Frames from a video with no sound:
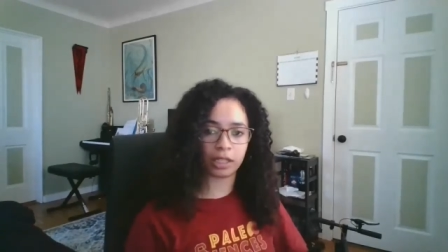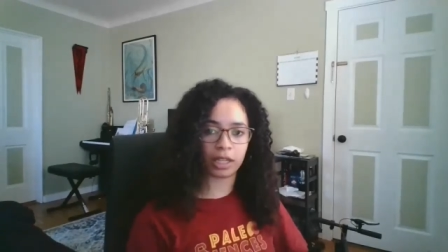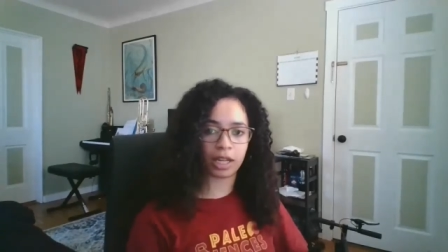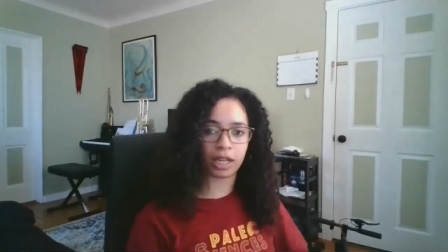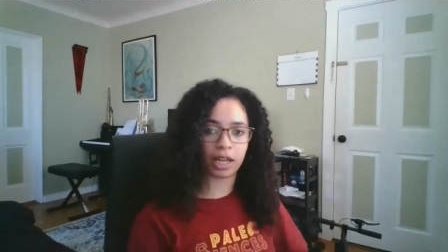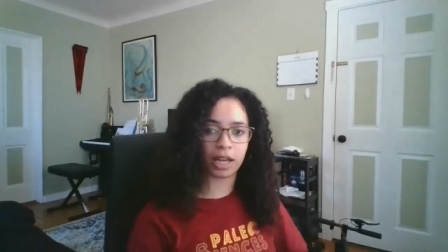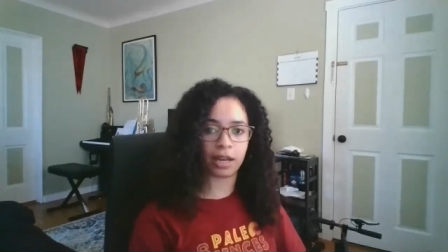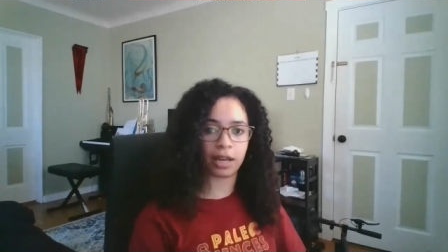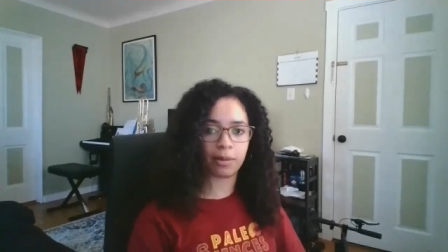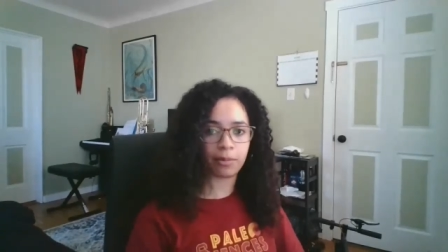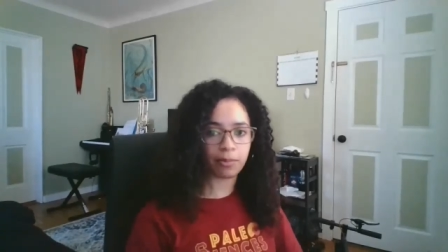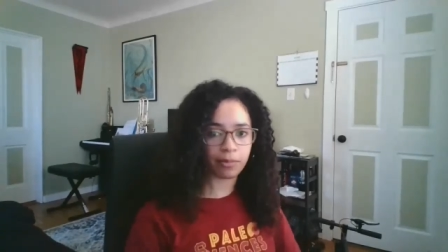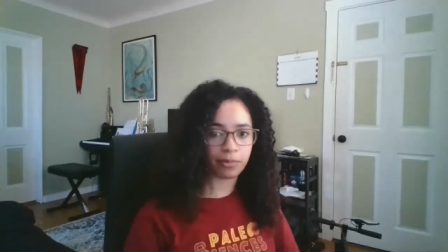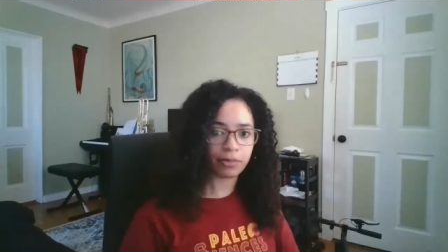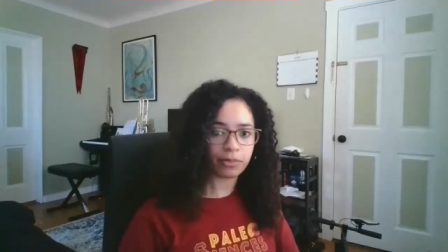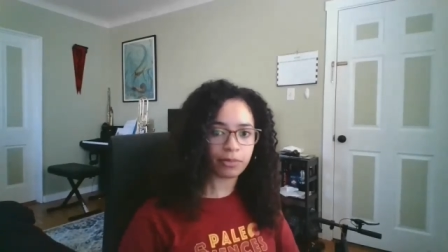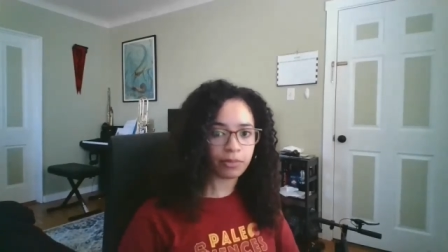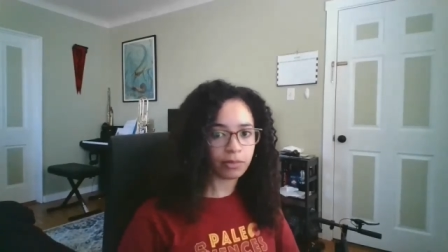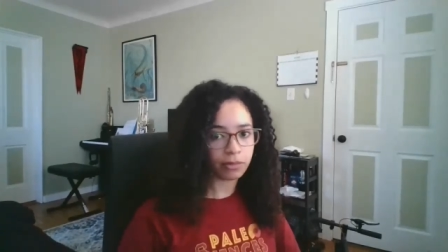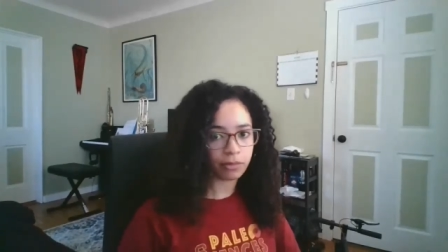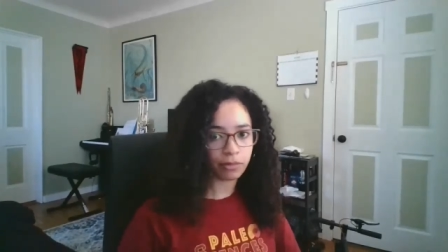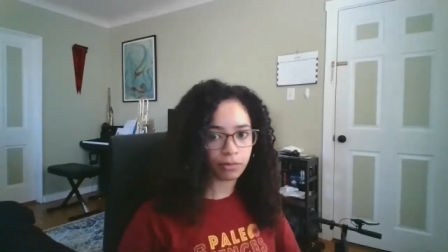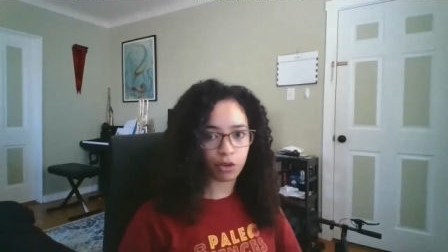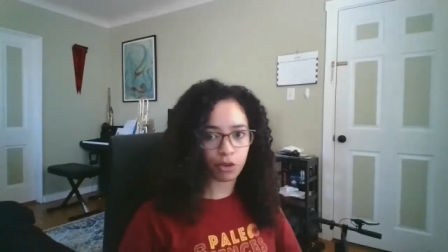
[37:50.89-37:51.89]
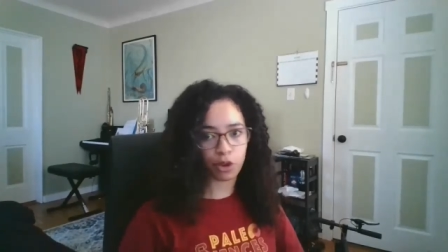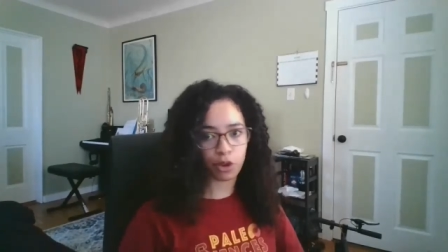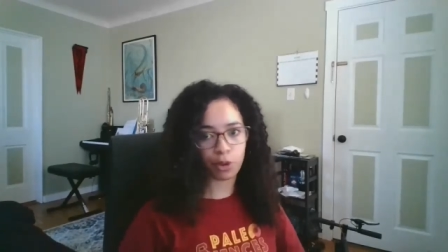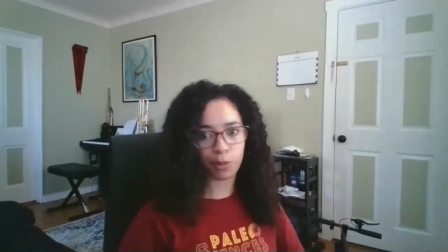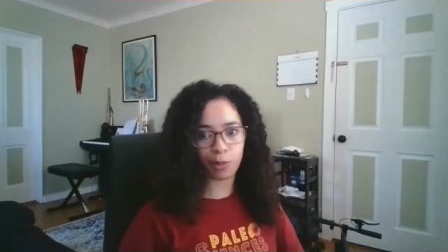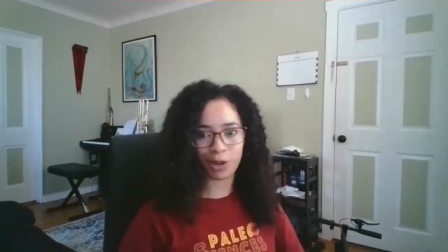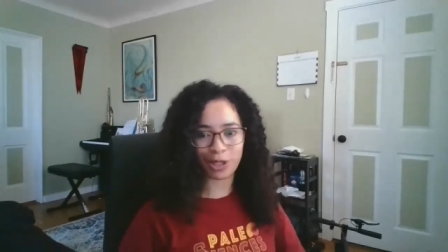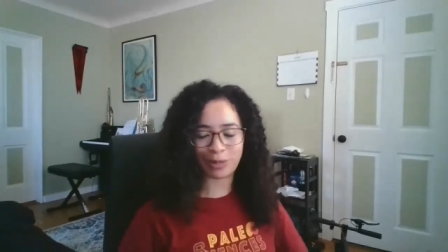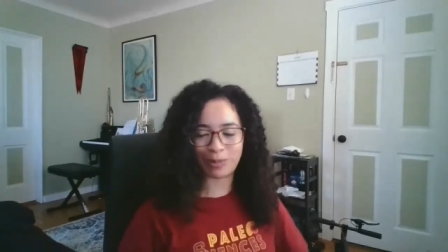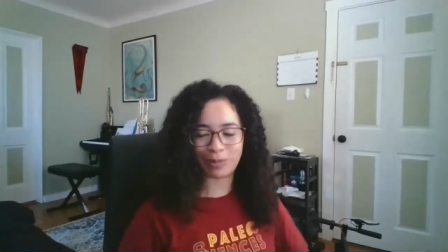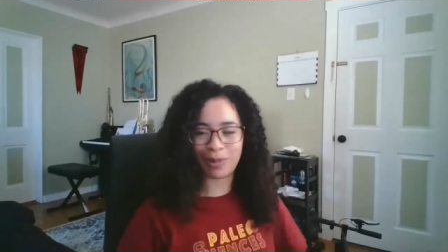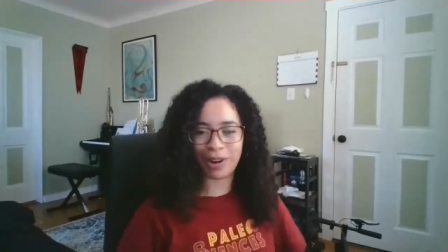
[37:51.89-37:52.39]
for the
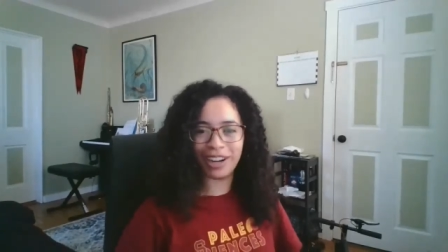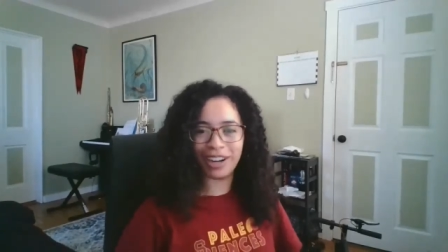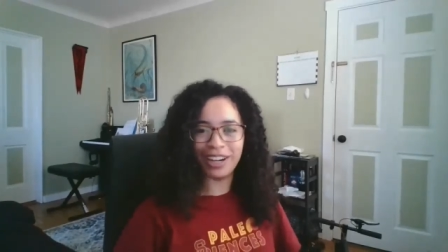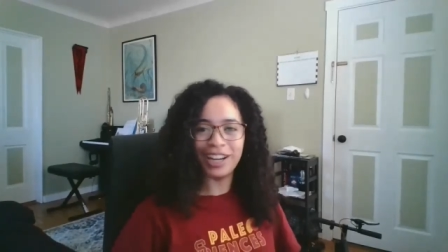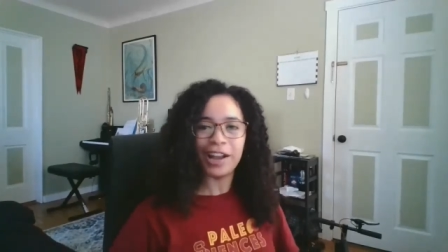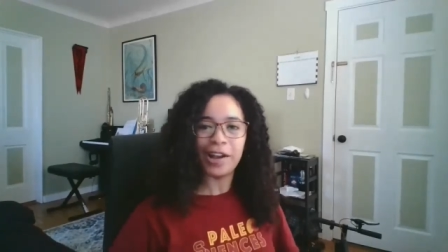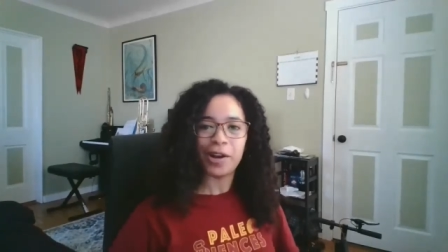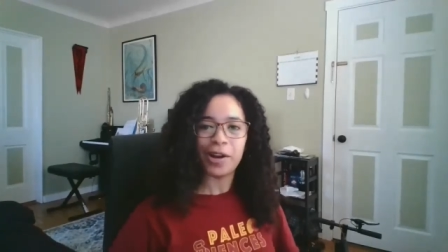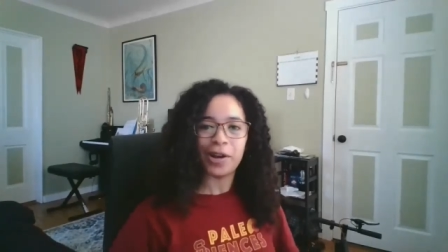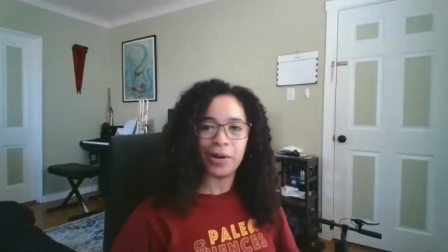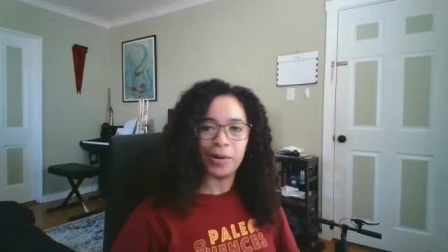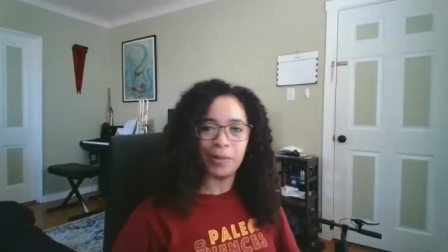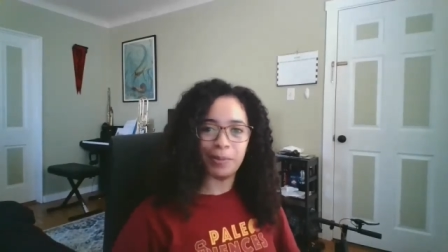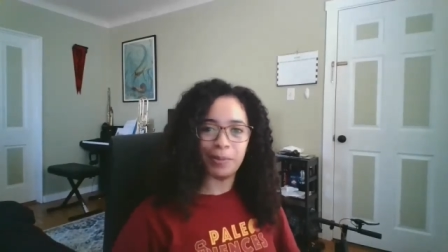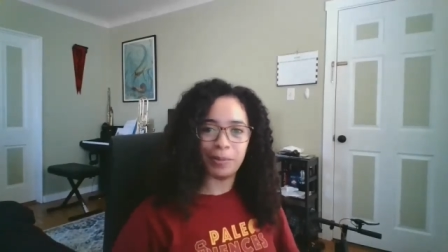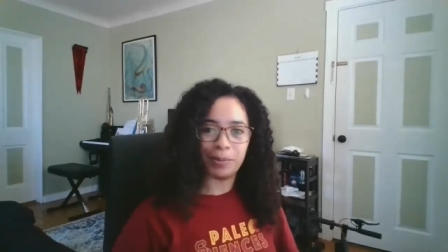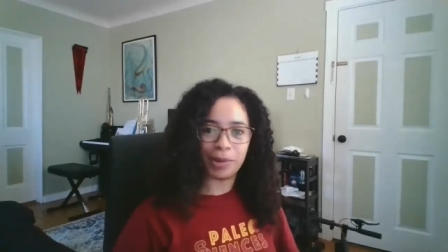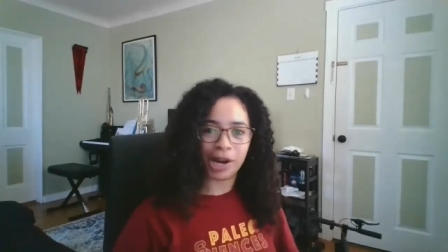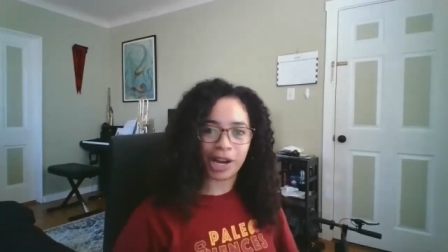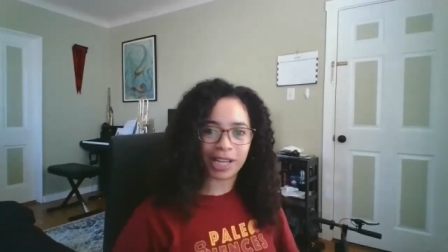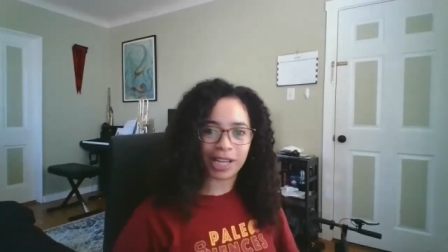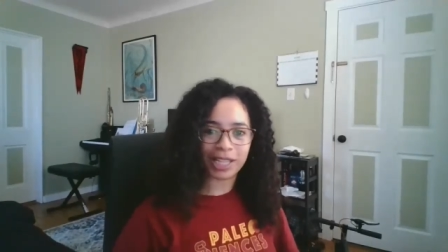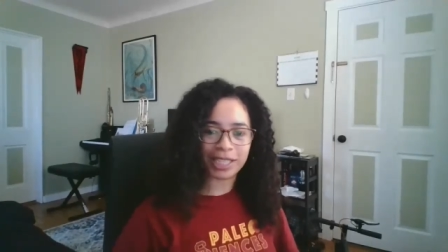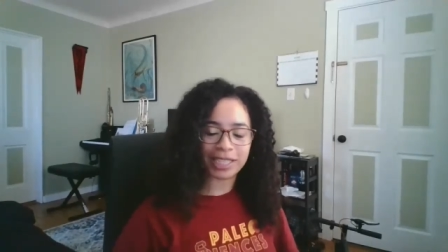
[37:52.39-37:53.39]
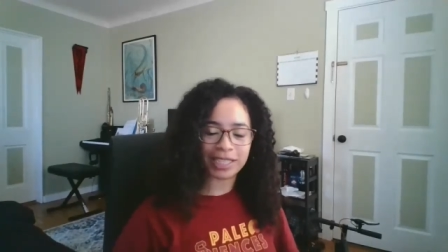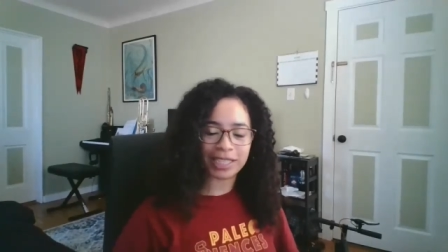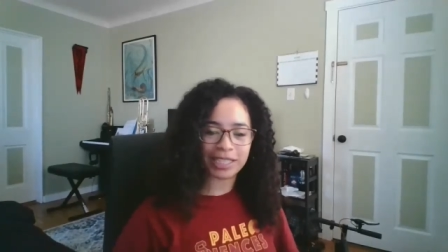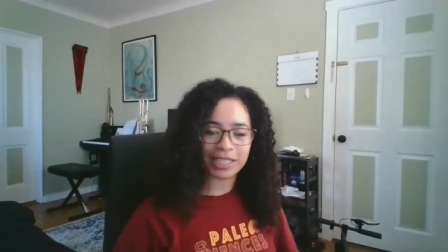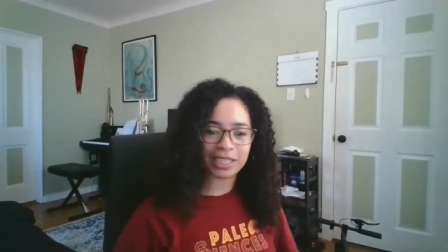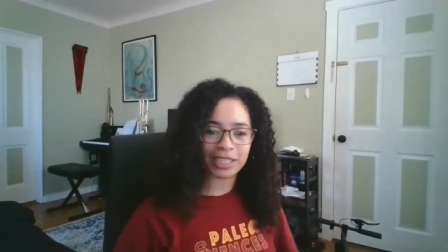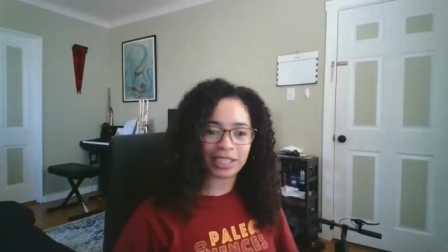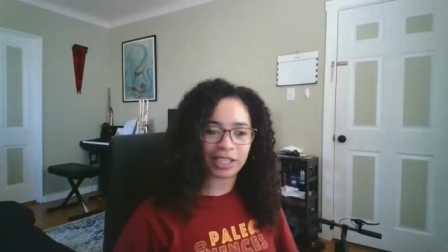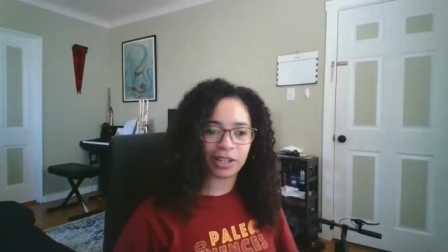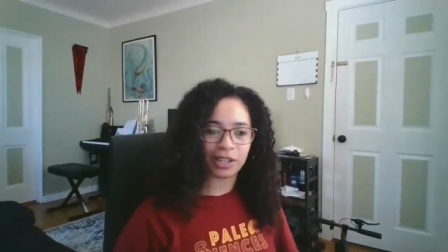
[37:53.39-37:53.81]
most part, but